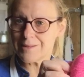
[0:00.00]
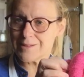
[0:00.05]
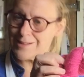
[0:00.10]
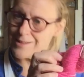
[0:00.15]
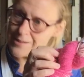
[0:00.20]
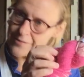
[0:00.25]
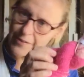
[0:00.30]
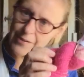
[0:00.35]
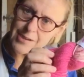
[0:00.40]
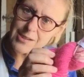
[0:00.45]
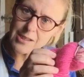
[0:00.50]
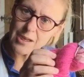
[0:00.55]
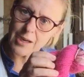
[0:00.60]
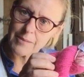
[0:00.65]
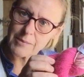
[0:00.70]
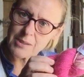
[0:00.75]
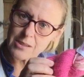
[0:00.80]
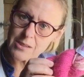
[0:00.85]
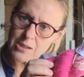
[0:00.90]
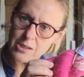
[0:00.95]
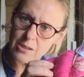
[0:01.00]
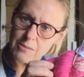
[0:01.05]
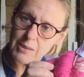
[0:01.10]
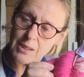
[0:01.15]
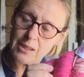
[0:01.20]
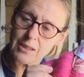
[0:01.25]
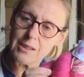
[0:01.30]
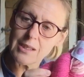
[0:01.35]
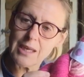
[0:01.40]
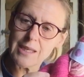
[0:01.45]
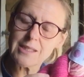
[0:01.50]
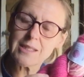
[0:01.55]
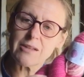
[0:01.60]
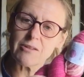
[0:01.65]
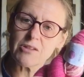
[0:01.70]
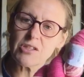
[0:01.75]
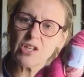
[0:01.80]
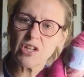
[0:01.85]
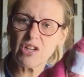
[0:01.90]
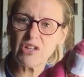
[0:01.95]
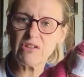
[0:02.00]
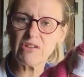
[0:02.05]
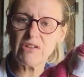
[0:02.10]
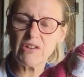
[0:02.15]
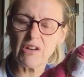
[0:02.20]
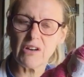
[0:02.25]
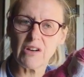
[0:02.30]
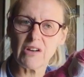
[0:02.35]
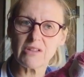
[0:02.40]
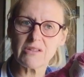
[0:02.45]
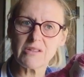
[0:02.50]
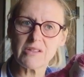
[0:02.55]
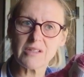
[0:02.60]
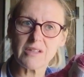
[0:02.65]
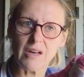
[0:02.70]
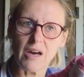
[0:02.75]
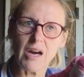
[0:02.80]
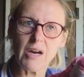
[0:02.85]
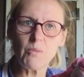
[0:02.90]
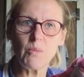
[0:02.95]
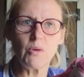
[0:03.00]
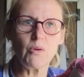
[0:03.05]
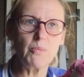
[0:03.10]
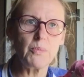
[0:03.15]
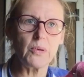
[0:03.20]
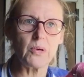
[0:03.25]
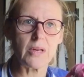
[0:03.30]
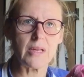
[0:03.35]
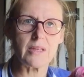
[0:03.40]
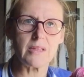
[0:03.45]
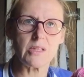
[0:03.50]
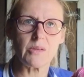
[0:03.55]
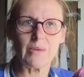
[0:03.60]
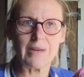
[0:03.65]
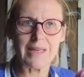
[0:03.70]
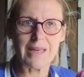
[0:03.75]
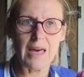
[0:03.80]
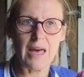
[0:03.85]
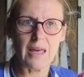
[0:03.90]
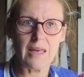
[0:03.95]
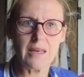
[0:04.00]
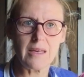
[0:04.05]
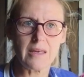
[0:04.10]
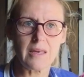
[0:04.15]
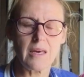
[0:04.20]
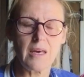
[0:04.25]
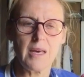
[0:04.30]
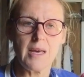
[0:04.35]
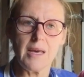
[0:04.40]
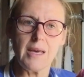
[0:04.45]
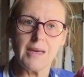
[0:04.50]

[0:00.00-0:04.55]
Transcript: is very time consuming, and yes, there are certain yarns that I will put into a cake